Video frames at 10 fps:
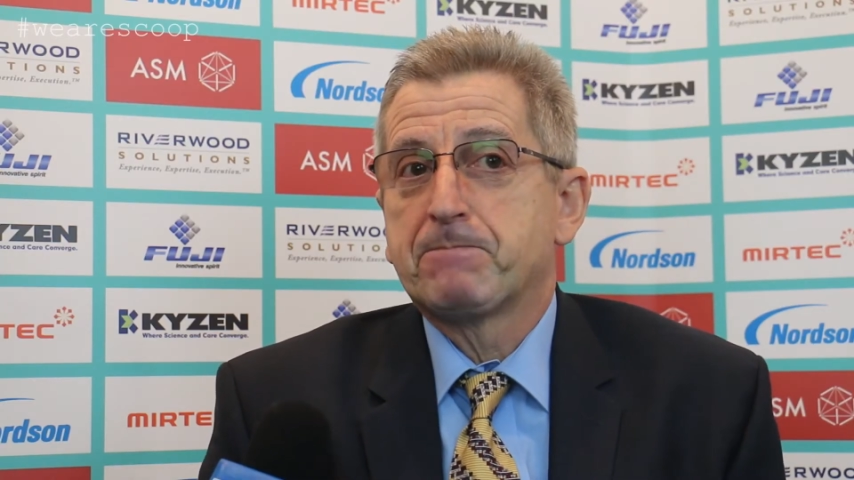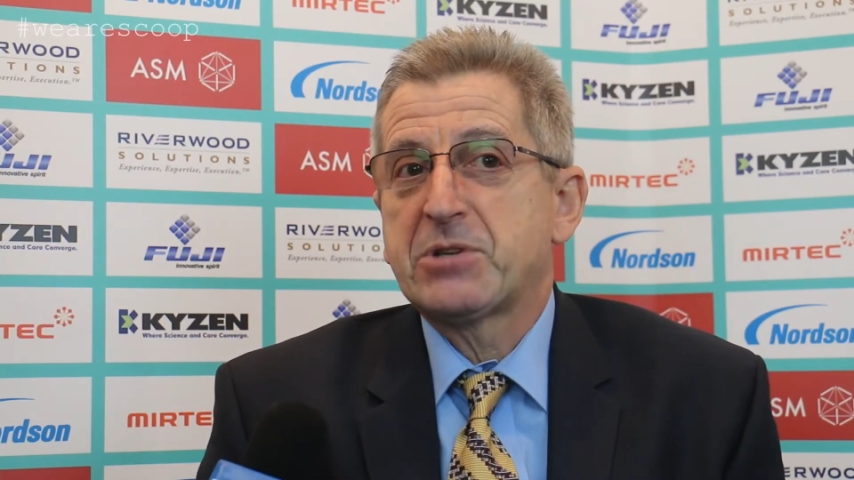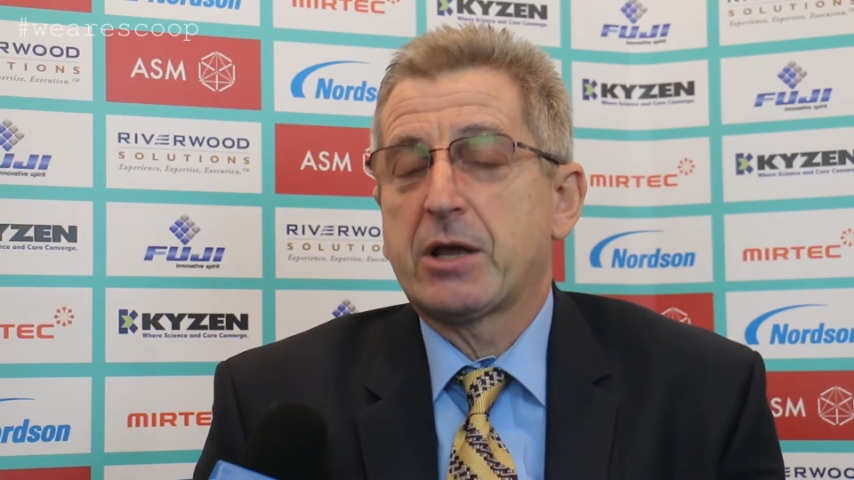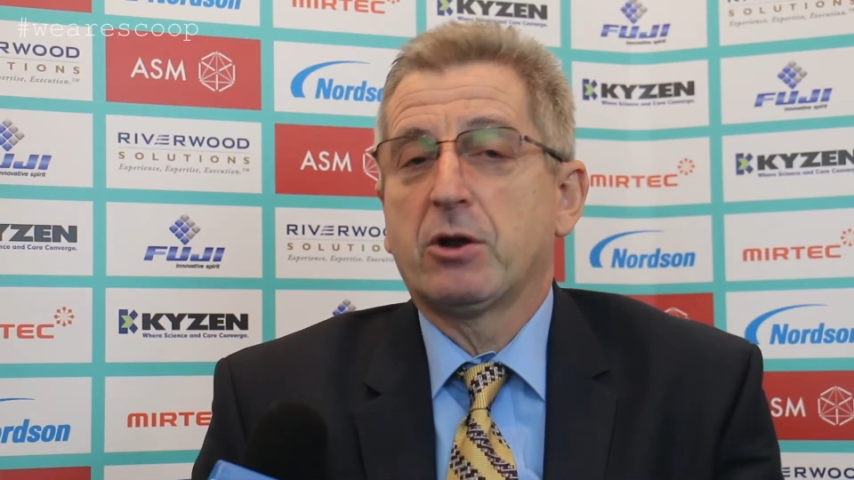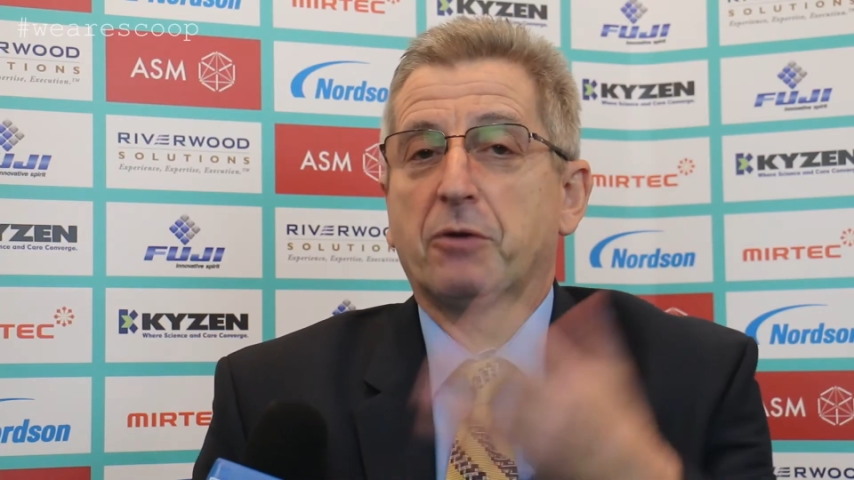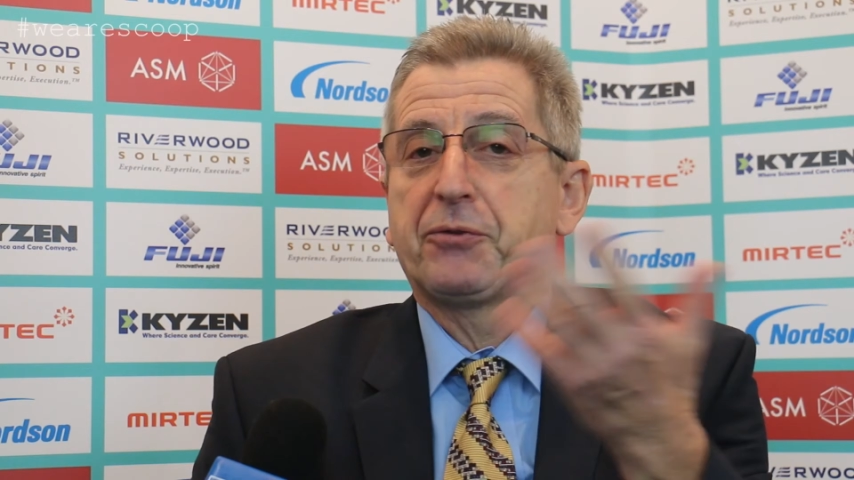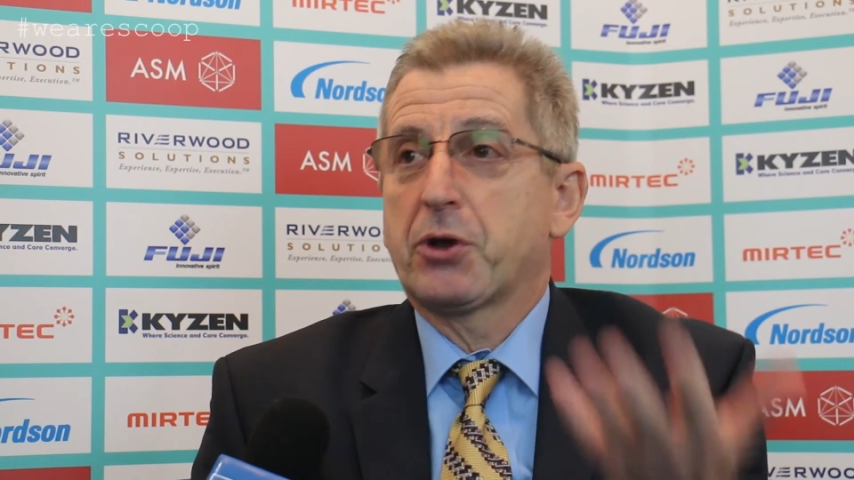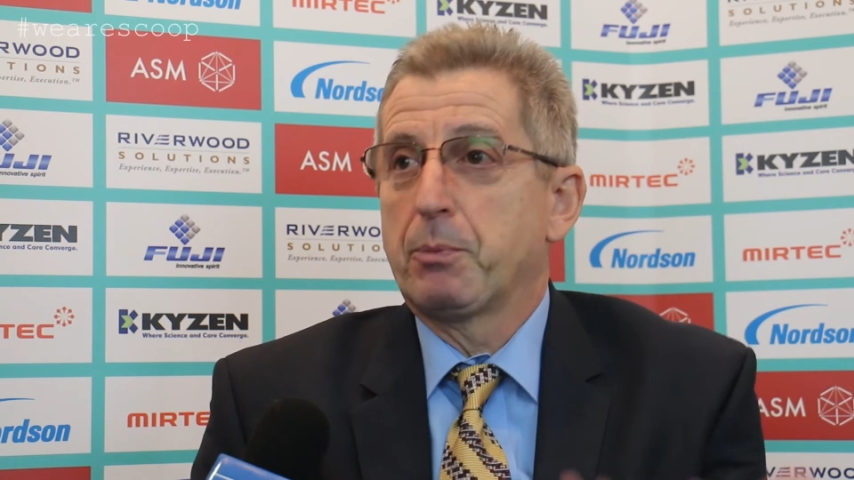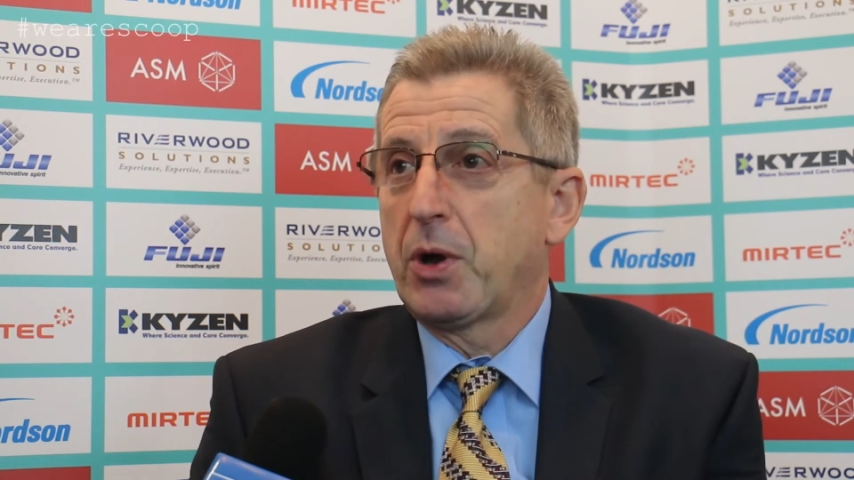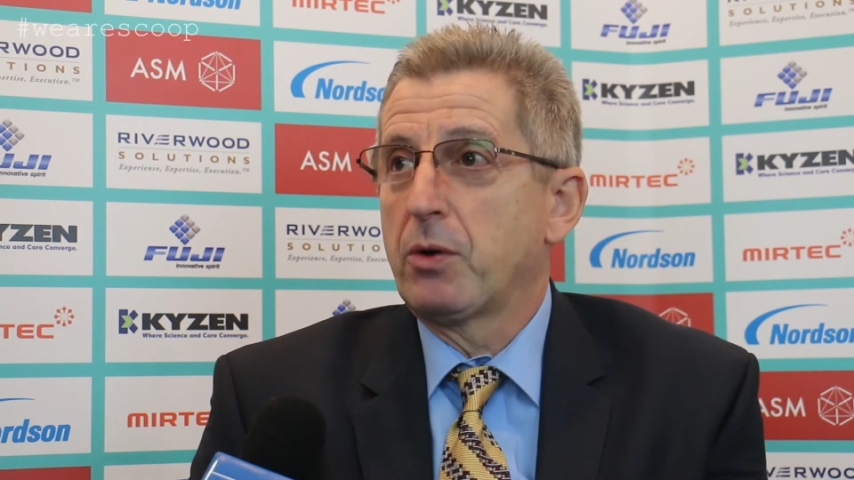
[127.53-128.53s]
taking off the
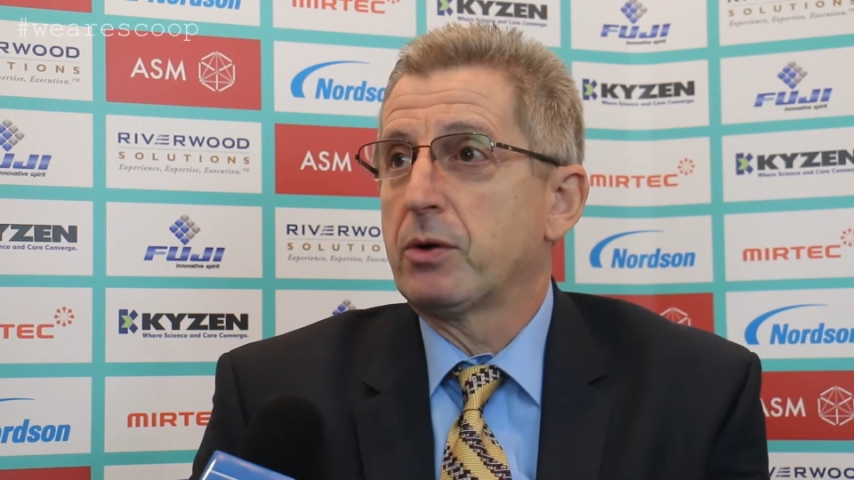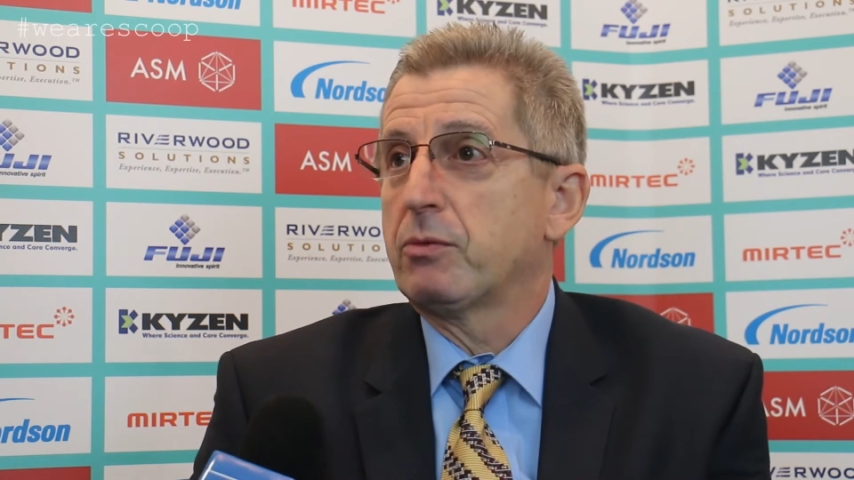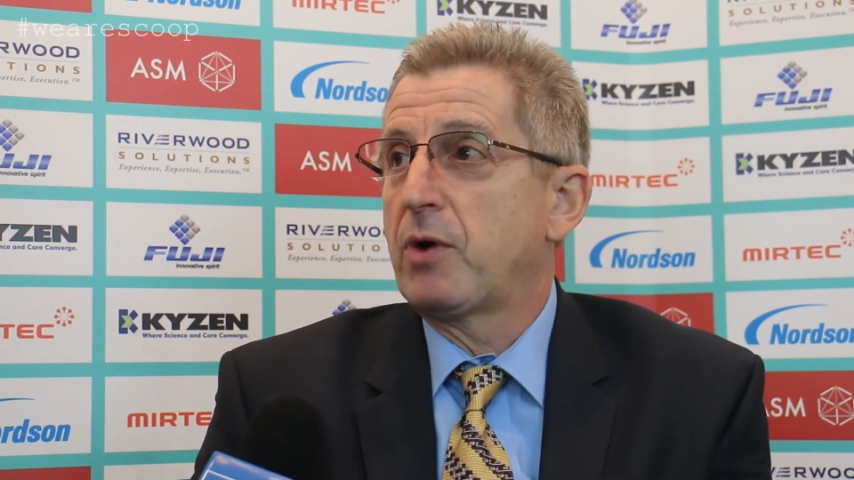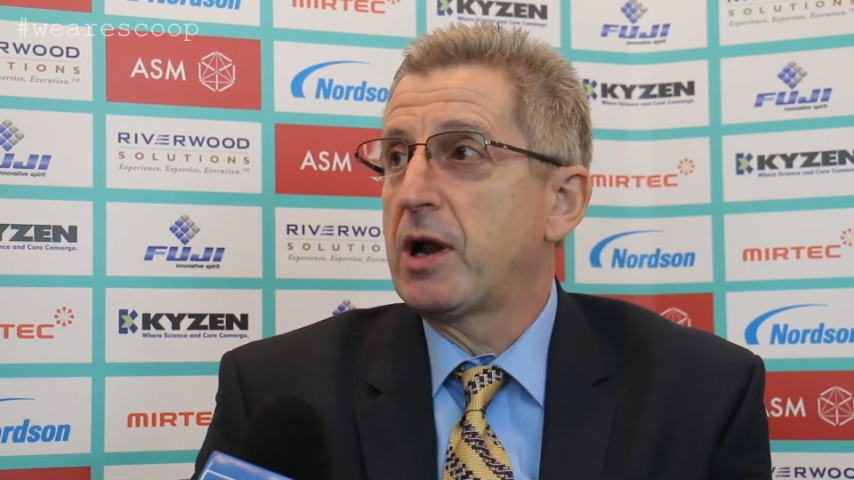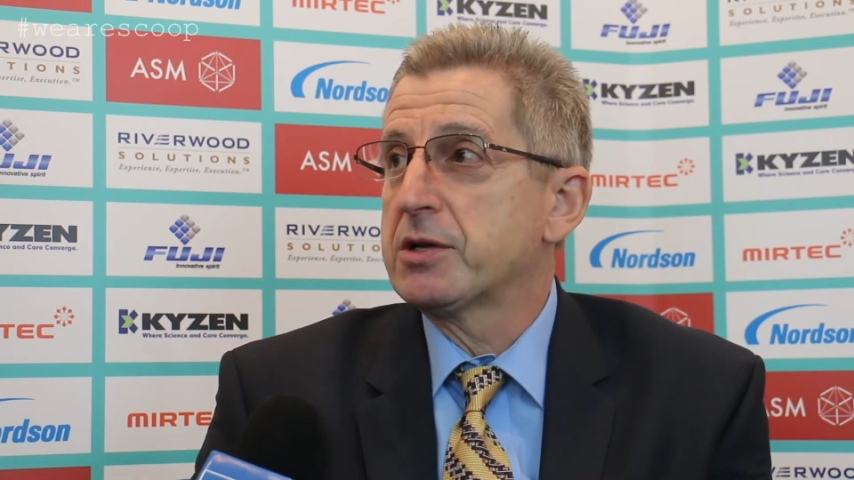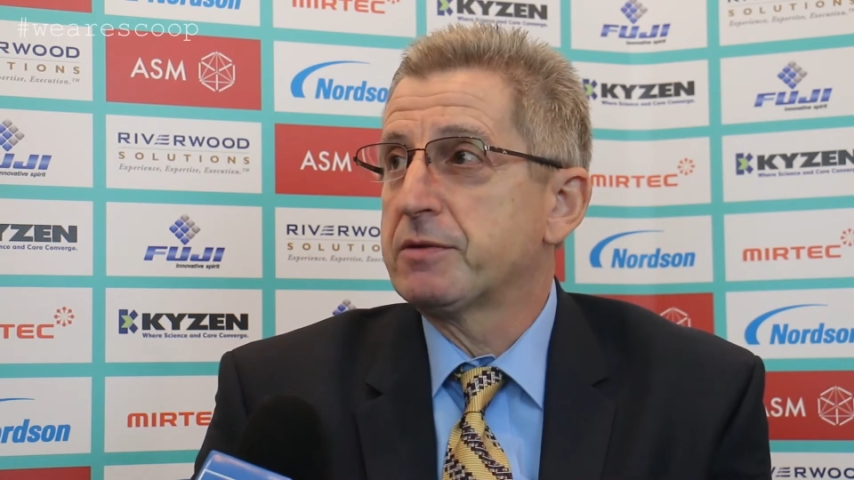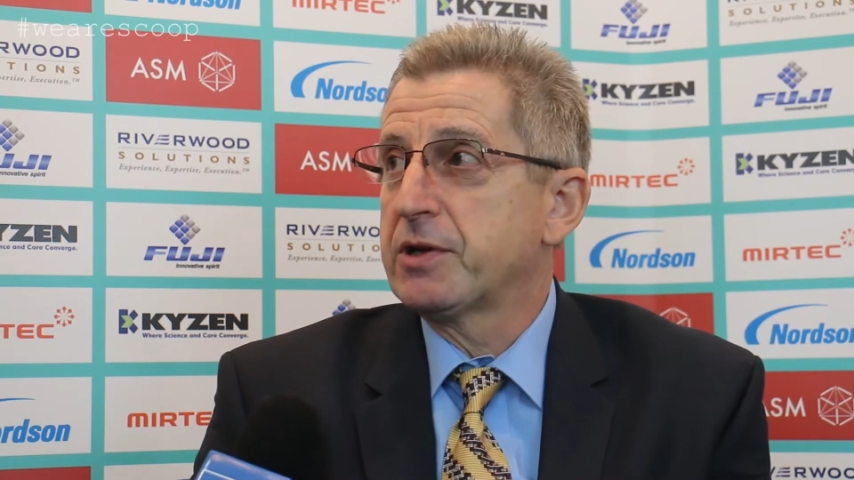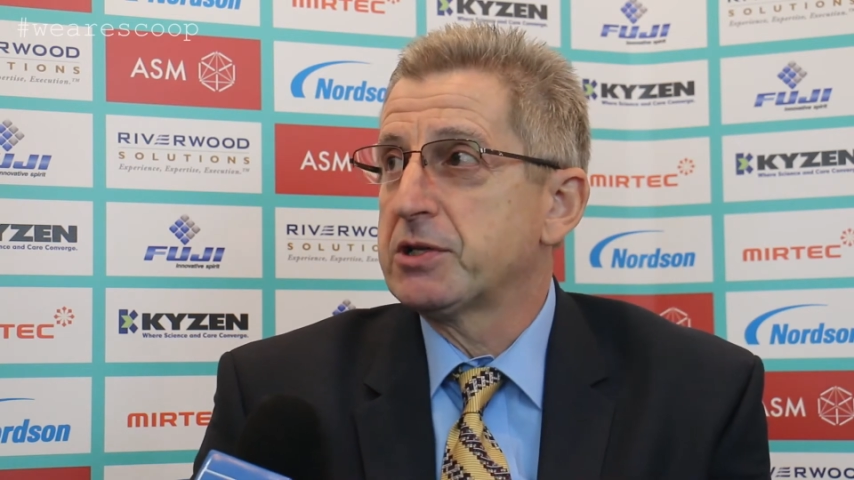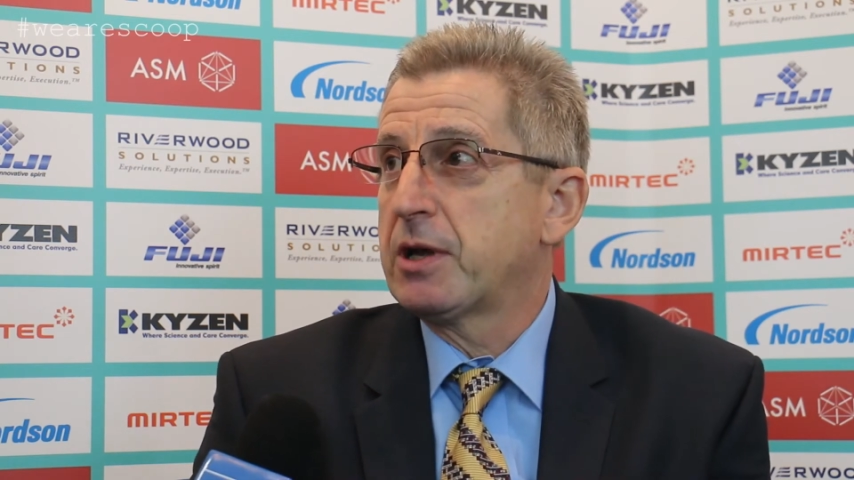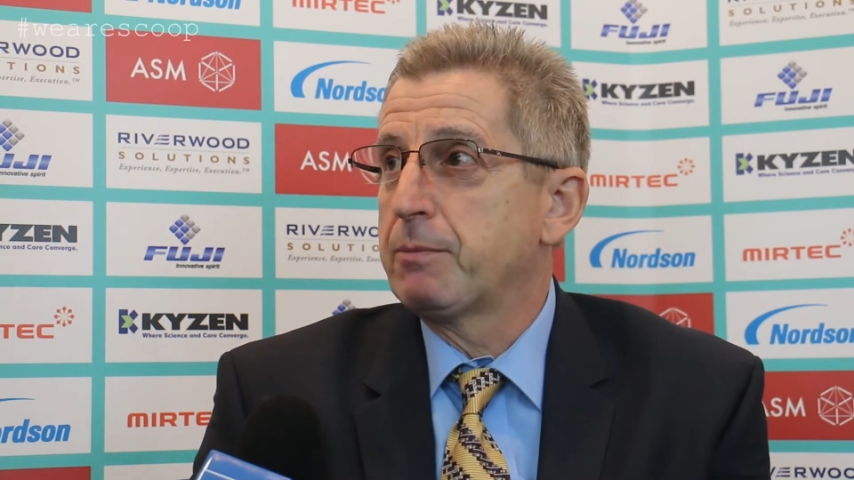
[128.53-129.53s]
component,
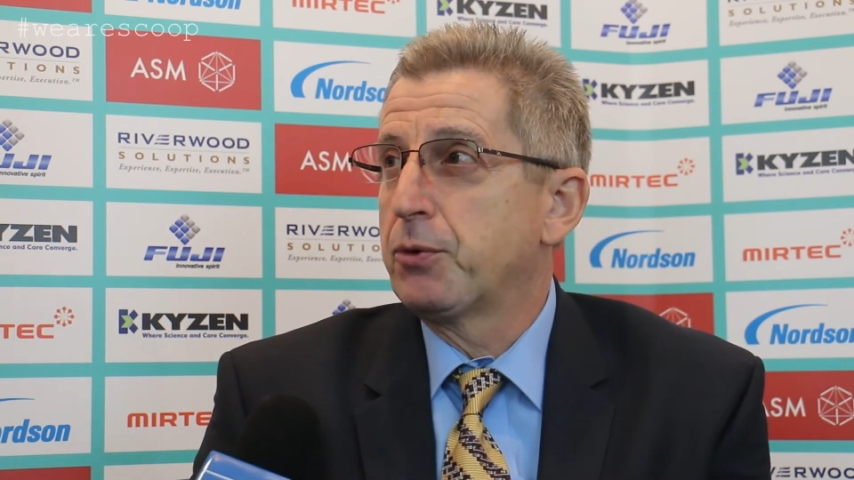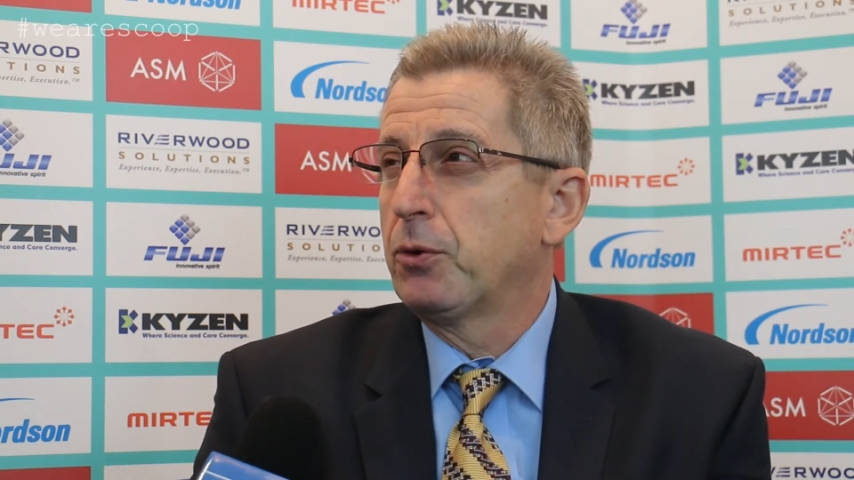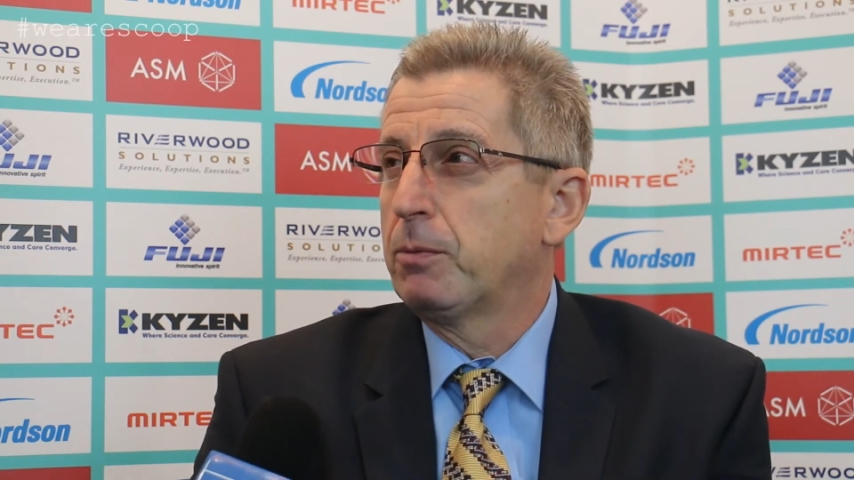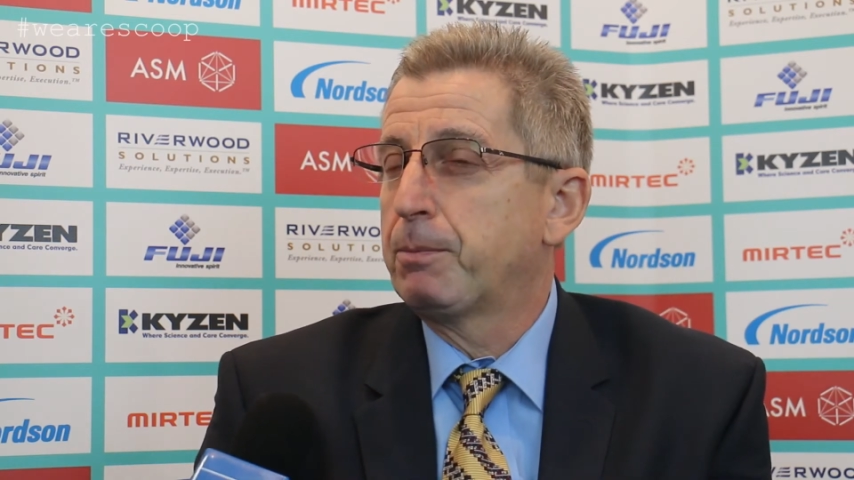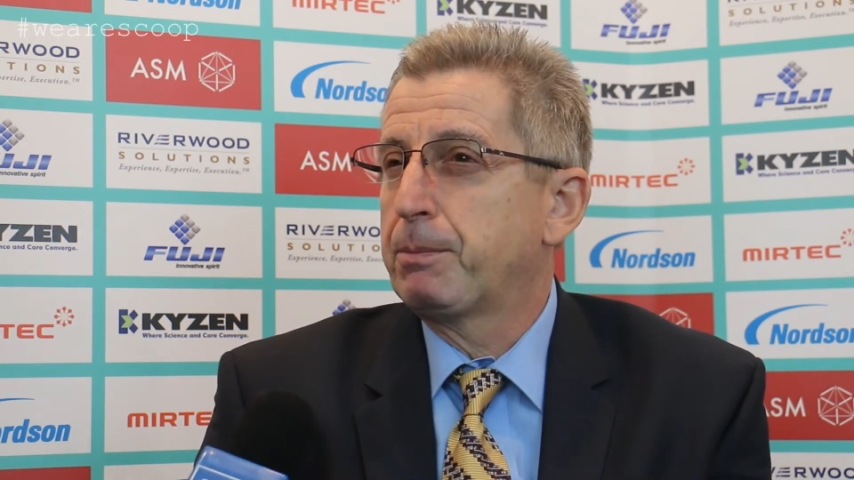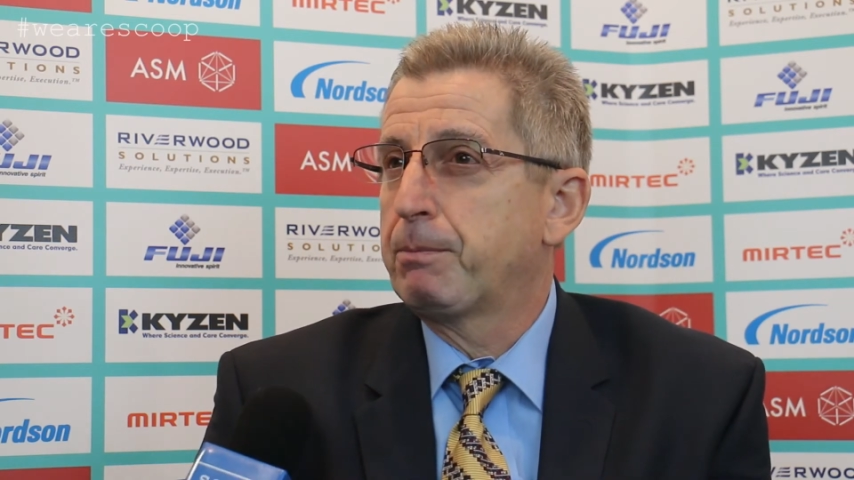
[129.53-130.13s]
relatively simple.